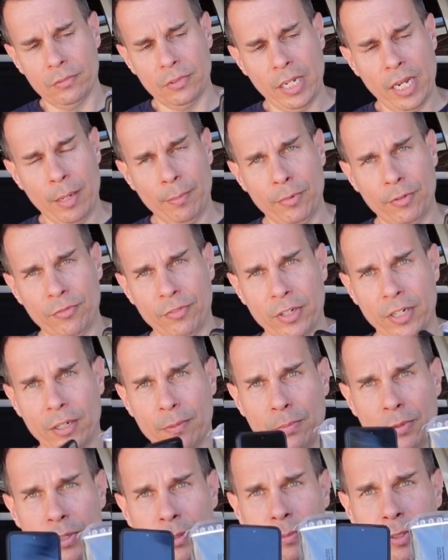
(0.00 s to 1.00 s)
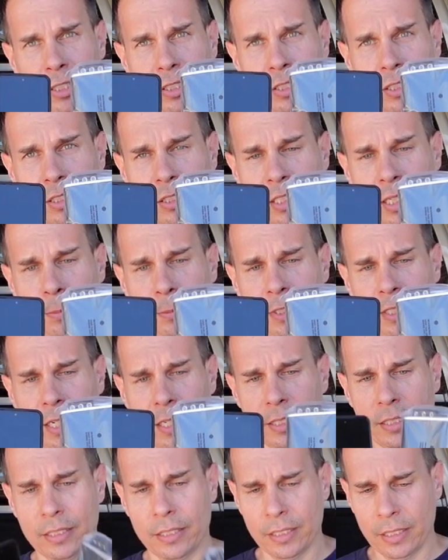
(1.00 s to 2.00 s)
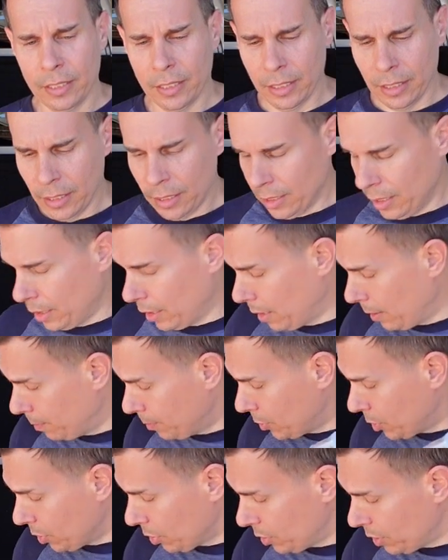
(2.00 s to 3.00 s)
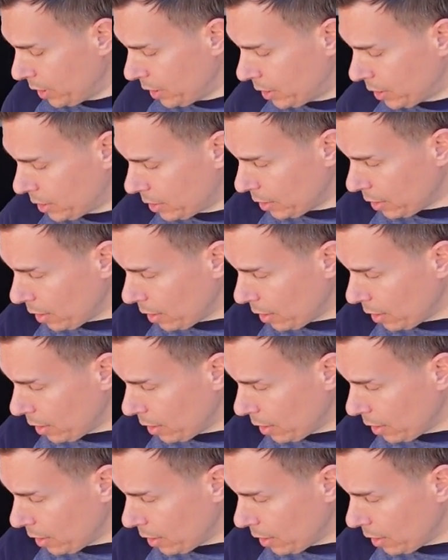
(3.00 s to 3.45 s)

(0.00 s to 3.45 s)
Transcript: amplifier, pretty much same size. So these